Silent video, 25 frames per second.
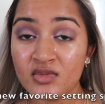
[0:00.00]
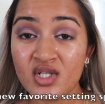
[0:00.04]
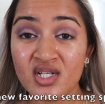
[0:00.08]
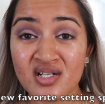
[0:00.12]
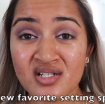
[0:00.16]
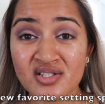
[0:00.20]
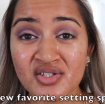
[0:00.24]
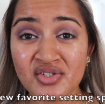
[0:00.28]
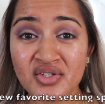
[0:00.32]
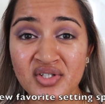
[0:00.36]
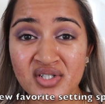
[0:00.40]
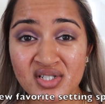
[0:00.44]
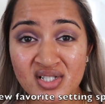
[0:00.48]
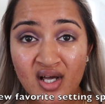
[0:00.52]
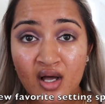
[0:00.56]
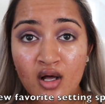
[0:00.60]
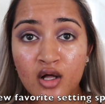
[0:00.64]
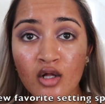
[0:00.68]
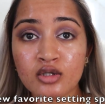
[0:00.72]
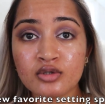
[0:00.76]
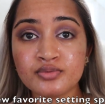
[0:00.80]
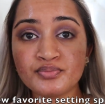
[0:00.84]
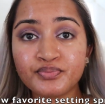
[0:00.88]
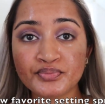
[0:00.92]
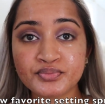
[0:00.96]
And as you can
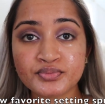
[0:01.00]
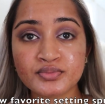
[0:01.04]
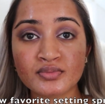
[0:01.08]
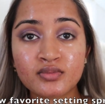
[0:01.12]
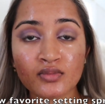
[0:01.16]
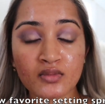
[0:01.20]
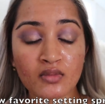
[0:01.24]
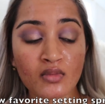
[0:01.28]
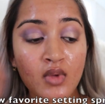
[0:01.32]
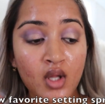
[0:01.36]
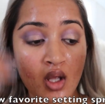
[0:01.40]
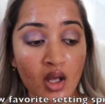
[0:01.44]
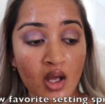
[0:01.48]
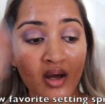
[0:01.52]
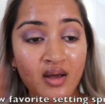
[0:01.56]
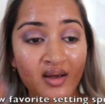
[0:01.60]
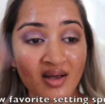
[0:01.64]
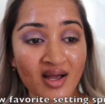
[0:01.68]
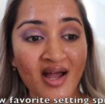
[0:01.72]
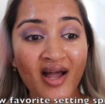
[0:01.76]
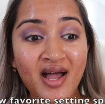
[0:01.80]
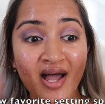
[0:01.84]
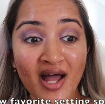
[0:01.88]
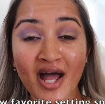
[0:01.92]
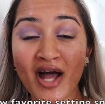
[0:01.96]
tell,
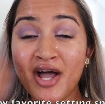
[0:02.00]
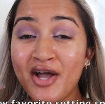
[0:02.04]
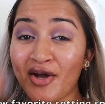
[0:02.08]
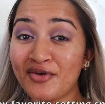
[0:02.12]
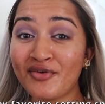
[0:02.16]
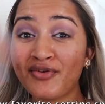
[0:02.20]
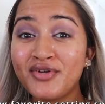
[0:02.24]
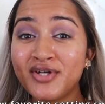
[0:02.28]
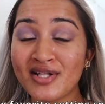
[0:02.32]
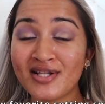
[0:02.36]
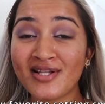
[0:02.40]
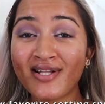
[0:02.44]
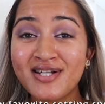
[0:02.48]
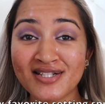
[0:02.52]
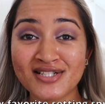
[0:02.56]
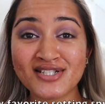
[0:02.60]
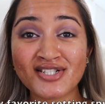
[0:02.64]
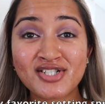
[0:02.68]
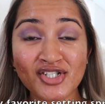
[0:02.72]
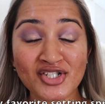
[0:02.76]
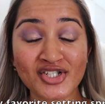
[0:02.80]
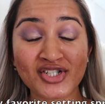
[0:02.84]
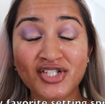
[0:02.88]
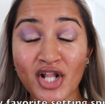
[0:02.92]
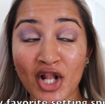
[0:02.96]
I really like
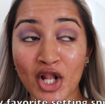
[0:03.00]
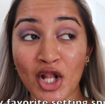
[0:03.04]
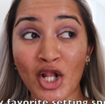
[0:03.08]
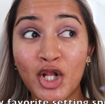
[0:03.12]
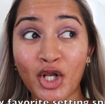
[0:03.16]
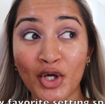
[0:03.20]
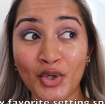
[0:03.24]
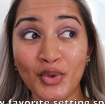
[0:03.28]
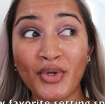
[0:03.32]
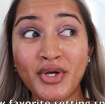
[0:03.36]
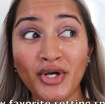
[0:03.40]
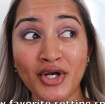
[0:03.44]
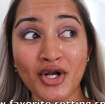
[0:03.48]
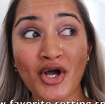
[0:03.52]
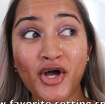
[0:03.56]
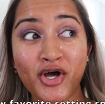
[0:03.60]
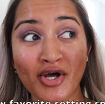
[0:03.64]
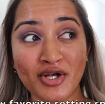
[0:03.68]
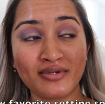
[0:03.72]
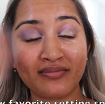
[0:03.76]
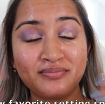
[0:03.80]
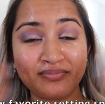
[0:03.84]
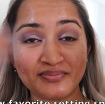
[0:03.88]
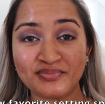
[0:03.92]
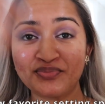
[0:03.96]
to just load it
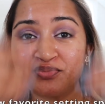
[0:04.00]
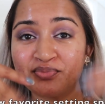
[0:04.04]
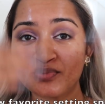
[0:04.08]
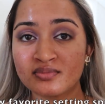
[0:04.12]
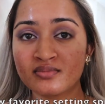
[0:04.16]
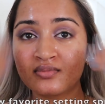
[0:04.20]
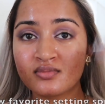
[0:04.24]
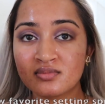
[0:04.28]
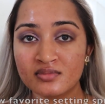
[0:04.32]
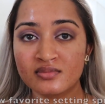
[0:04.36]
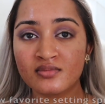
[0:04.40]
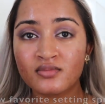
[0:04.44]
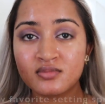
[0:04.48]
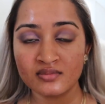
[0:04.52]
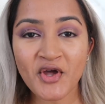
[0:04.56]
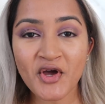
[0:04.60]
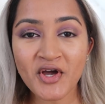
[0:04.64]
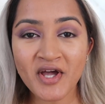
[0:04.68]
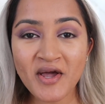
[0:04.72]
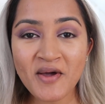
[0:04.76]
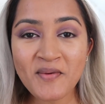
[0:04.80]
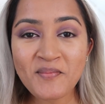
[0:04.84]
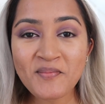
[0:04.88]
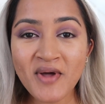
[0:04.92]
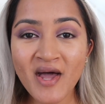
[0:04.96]
on.
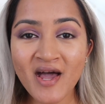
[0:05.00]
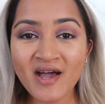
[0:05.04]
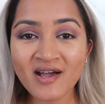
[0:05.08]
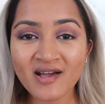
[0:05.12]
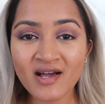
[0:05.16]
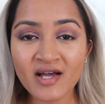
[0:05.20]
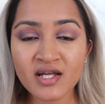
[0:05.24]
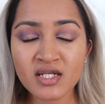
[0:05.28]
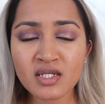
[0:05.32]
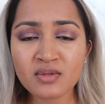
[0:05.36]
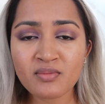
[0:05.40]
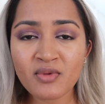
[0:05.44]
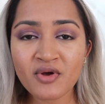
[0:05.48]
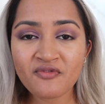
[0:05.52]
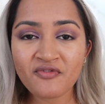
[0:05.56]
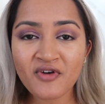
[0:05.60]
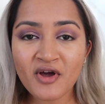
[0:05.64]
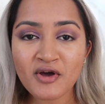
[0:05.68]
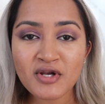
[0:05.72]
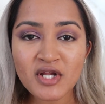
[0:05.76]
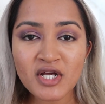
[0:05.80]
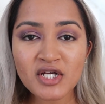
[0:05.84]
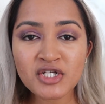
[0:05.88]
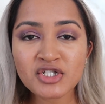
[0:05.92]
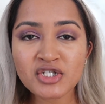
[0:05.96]
Okay, I'm back. I did my
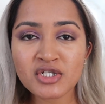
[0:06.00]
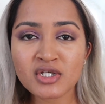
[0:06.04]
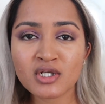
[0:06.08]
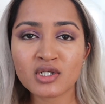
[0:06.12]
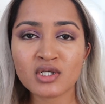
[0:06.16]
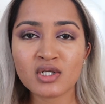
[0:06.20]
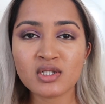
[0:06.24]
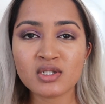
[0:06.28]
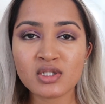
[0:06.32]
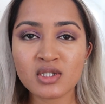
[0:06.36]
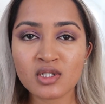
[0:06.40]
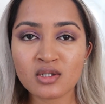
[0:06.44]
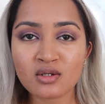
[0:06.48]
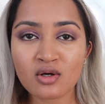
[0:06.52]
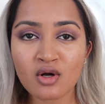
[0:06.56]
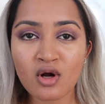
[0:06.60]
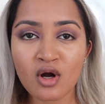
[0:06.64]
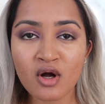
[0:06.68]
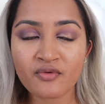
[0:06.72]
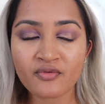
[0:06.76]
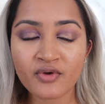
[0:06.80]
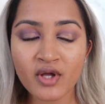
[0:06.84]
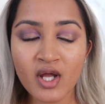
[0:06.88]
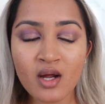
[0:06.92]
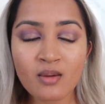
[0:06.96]
foundation and concealer
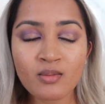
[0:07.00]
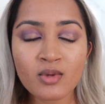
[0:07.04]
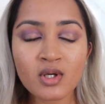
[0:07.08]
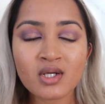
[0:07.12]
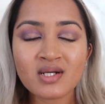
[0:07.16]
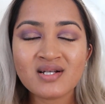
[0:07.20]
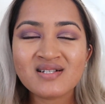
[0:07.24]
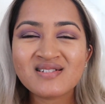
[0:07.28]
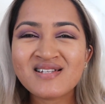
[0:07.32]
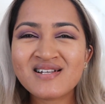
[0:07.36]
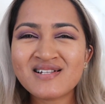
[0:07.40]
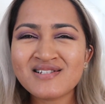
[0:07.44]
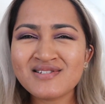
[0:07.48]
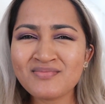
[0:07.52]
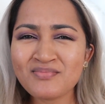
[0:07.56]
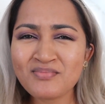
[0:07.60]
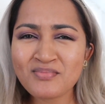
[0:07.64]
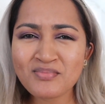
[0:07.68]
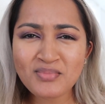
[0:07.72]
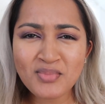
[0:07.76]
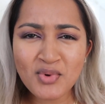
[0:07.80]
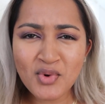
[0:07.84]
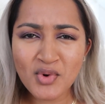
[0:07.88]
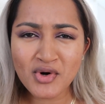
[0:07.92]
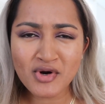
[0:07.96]
off camera because that's
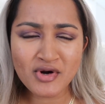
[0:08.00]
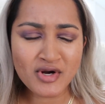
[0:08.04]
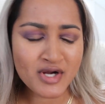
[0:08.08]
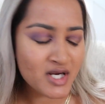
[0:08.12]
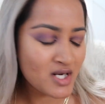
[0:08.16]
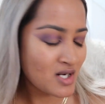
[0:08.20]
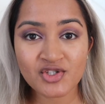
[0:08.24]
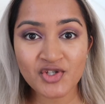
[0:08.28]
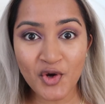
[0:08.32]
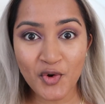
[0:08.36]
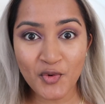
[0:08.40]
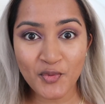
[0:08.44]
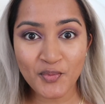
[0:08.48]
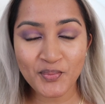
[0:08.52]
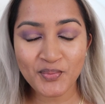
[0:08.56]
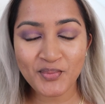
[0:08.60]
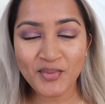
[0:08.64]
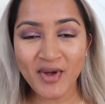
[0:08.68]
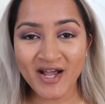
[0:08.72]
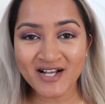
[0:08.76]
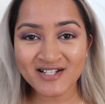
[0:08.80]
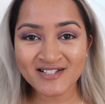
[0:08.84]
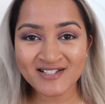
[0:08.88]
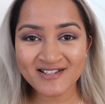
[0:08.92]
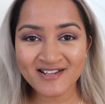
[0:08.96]
boring. So
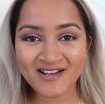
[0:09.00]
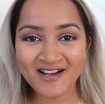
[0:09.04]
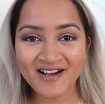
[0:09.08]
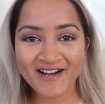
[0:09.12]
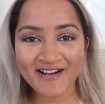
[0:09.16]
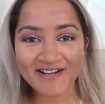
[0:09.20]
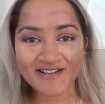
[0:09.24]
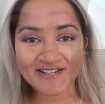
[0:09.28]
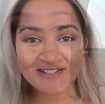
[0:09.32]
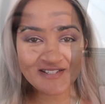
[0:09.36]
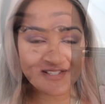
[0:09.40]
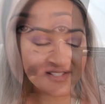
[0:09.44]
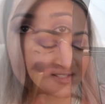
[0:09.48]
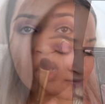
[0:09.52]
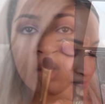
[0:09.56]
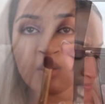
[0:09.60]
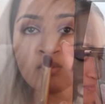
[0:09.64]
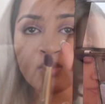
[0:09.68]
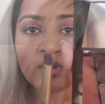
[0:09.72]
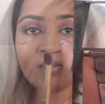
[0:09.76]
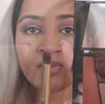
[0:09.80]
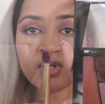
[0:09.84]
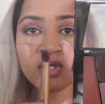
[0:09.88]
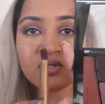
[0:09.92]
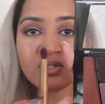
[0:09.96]
back to the eyes. I'm
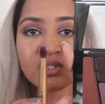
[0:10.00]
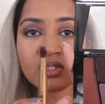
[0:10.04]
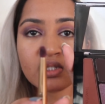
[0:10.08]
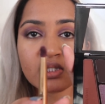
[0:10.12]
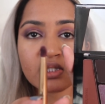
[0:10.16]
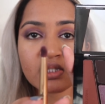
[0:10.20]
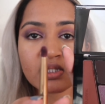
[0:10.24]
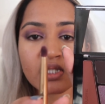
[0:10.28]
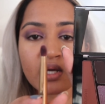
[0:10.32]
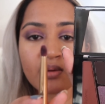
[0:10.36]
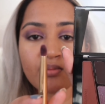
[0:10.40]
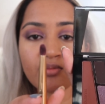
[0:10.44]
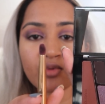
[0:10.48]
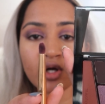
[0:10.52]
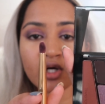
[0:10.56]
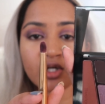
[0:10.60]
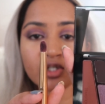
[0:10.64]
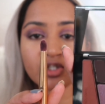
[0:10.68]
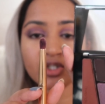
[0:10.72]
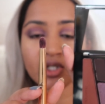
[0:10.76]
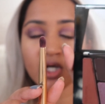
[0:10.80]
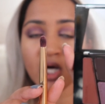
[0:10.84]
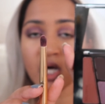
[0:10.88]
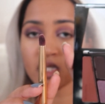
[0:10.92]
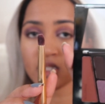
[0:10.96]
going to be using the same
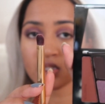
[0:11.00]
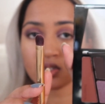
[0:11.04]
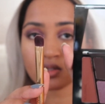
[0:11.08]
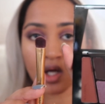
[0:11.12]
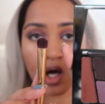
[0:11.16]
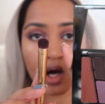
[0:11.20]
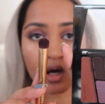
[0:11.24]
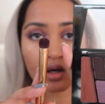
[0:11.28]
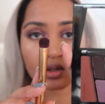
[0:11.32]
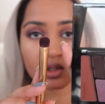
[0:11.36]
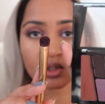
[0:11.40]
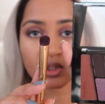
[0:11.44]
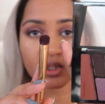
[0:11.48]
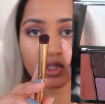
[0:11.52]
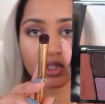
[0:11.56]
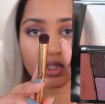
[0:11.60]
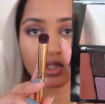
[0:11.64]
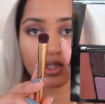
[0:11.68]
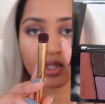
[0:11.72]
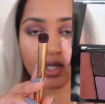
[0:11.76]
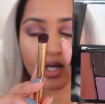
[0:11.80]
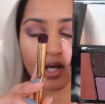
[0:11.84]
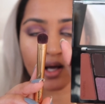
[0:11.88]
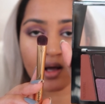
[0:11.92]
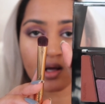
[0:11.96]
brush. I did not clean
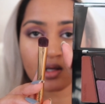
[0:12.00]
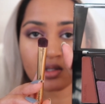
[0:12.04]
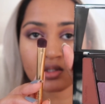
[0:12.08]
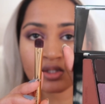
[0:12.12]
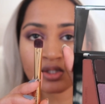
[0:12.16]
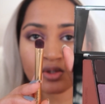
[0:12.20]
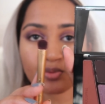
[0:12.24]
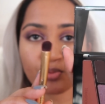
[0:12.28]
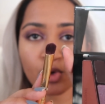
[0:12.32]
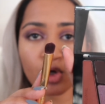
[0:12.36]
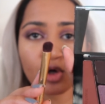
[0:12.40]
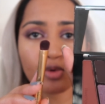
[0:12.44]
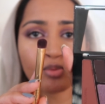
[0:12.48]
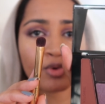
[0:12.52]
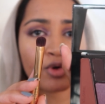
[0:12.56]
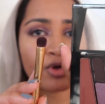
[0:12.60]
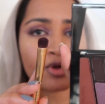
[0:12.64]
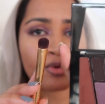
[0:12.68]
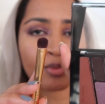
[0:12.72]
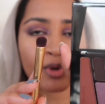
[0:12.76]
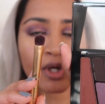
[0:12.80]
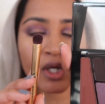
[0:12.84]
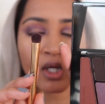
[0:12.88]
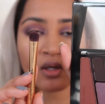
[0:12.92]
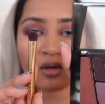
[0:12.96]
it. It has the purple,
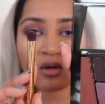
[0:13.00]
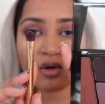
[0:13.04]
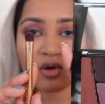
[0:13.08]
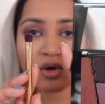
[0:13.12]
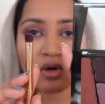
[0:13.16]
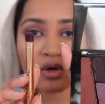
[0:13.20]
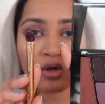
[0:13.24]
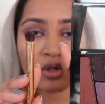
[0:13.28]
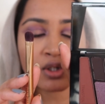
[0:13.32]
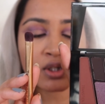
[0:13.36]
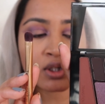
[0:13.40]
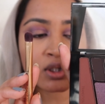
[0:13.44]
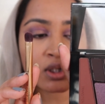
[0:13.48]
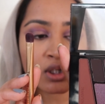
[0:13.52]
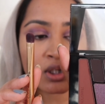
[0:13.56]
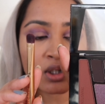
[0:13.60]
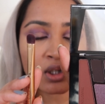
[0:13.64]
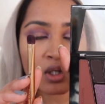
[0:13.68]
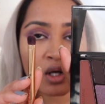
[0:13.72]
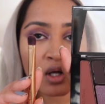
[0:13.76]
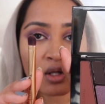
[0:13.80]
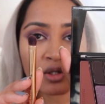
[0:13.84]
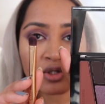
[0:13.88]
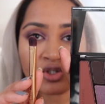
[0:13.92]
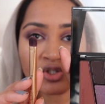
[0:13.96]
the pink, all the good
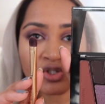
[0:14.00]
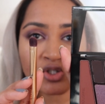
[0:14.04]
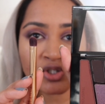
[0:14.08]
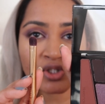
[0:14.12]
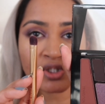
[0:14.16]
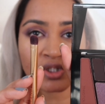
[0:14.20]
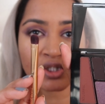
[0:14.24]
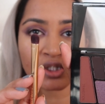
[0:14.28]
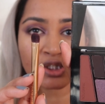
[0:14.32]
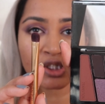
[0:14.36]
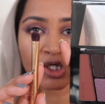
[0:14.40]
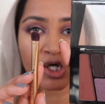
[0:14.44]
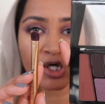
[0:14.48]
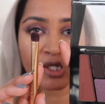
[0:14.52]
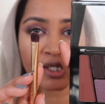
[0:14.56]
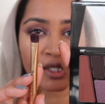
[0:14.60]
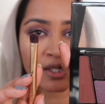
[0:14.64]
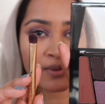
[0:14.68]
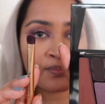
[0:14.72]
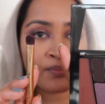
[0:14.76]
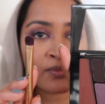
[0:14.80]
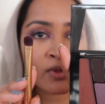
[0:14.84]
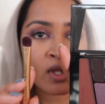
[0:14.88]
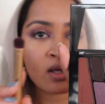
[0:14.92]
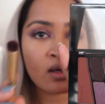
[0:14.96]
colors still on
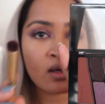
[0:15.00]
it.